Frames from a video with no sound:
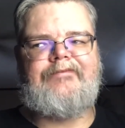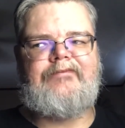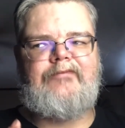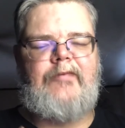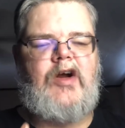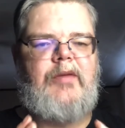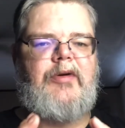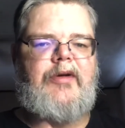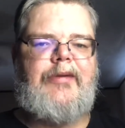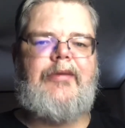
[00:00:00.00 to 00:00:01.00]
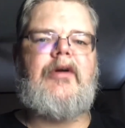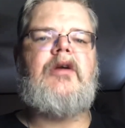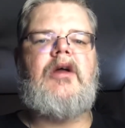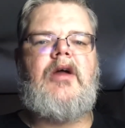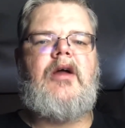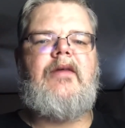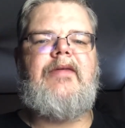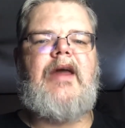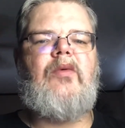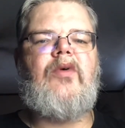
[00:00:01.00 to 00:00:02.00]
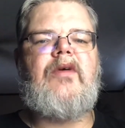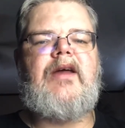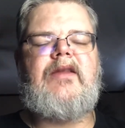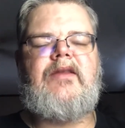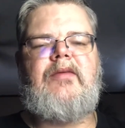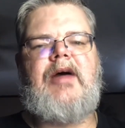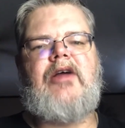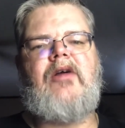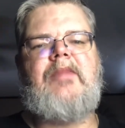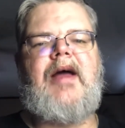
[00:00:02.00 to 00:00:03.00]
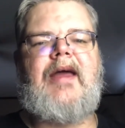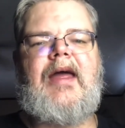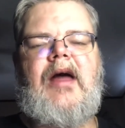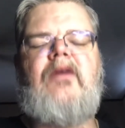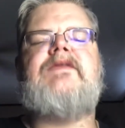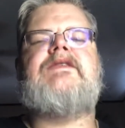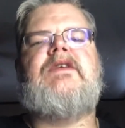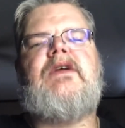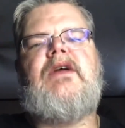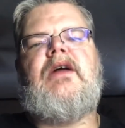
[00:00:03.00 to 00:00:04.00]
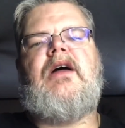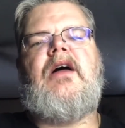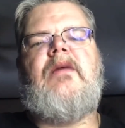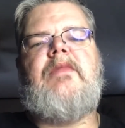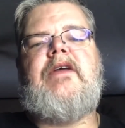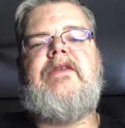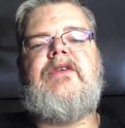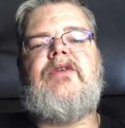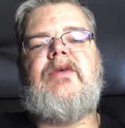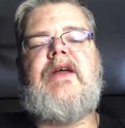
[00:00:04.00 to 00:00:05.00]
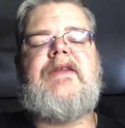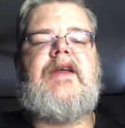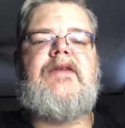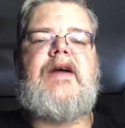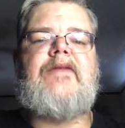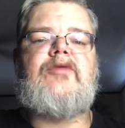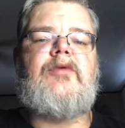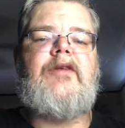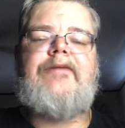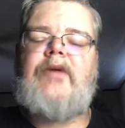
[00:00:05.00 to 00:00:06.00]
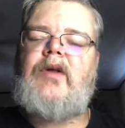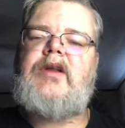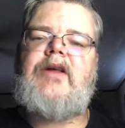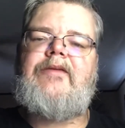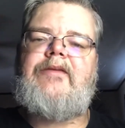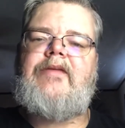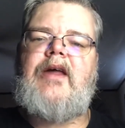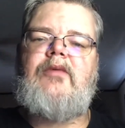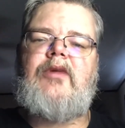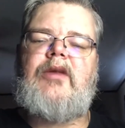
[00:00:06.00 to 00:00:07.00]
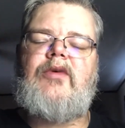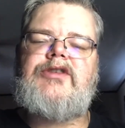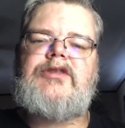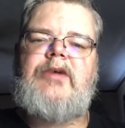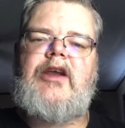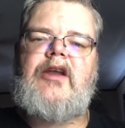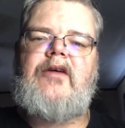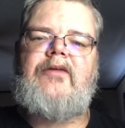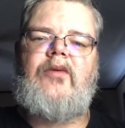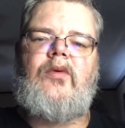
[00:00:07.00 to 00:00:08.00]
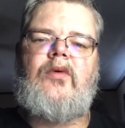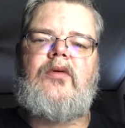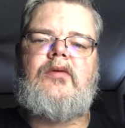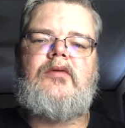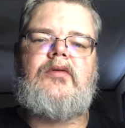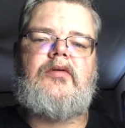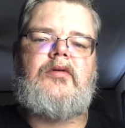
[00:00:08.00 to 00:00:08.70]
very peculiar, they will kick the background packet out. Either have to refill it if they really want you bad enough, or